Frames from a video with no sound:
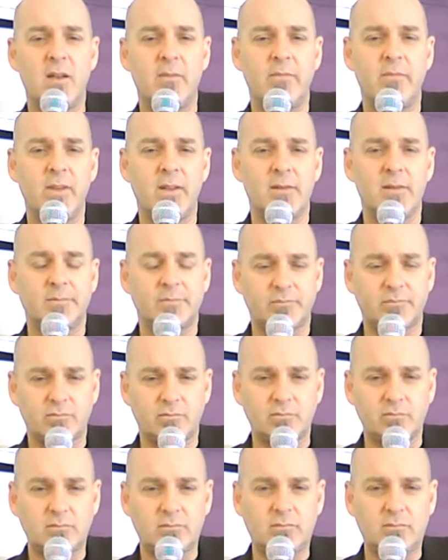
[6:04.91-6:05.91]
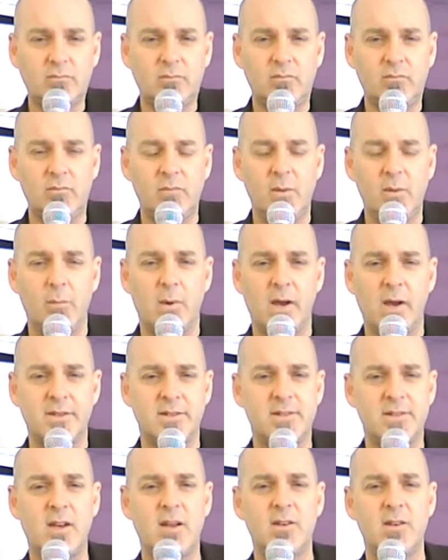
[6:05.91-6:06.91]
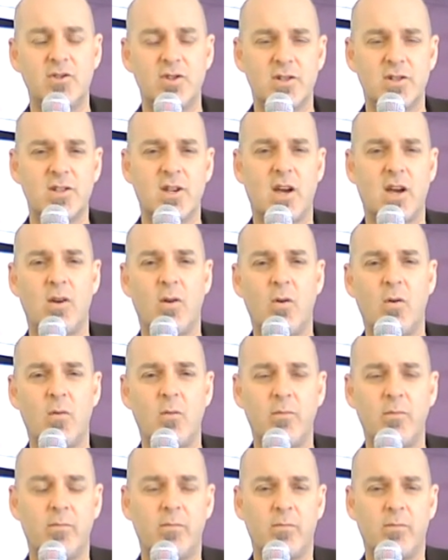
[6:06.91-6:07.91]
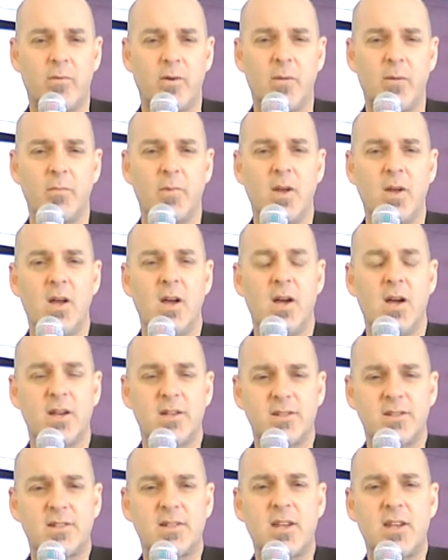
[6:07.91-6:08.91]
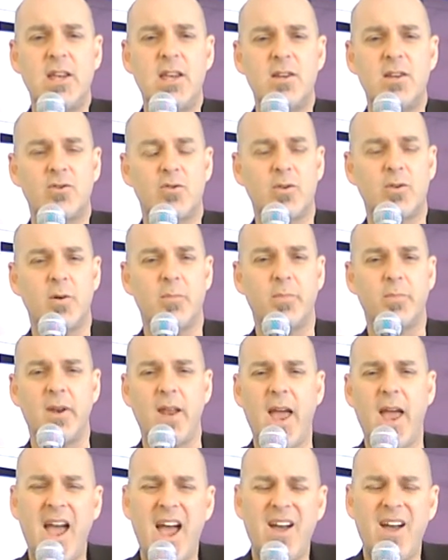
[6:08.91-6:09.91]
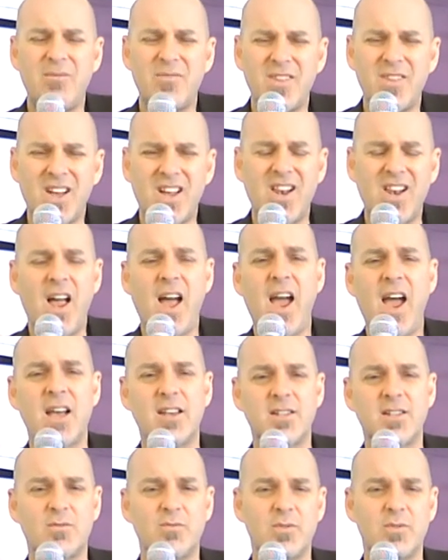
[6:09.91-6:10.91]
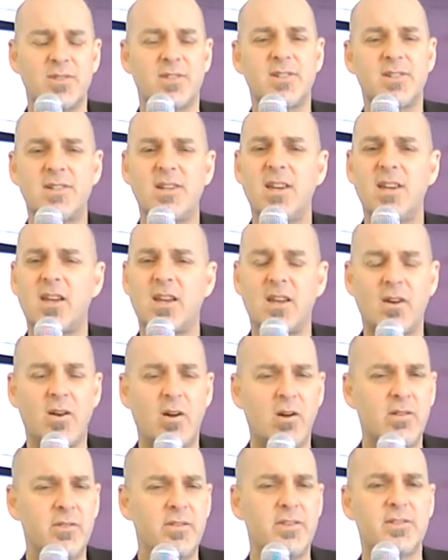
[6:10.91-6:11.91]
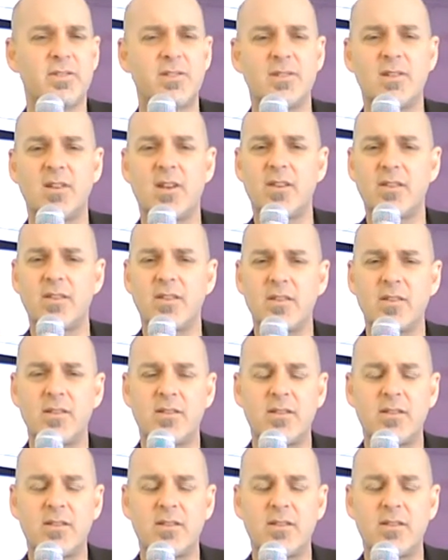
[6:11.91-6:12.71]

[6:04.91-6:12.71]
I my son just got home from a ski trip and half the class was sick and all this